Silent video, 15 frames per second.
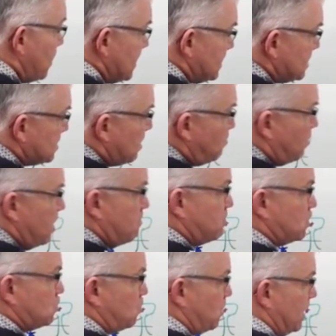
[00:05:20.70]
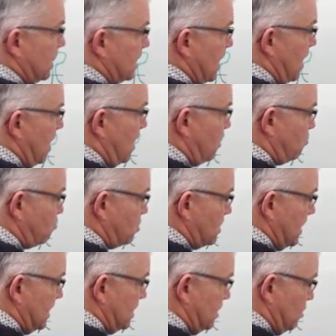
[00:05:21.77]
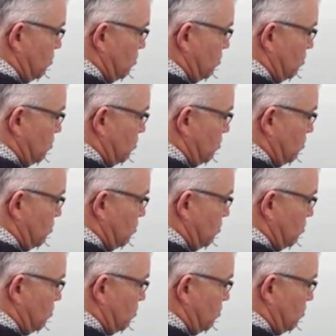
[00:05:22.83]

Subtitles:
we're somewhere between 180